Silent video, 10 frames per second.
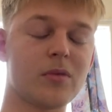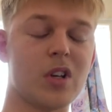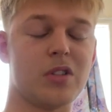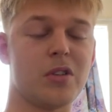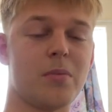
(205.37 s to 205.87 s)

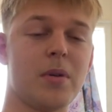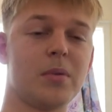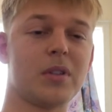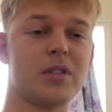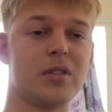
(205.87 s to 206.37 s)
And, you know,
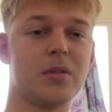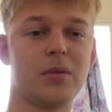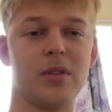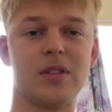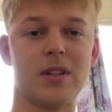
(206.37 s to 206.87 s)
people can still
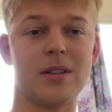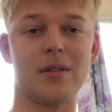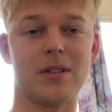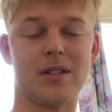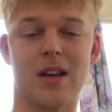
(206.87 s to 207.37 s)
sit there
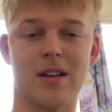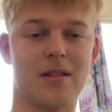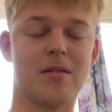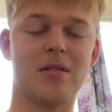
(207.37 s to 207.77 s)
and say,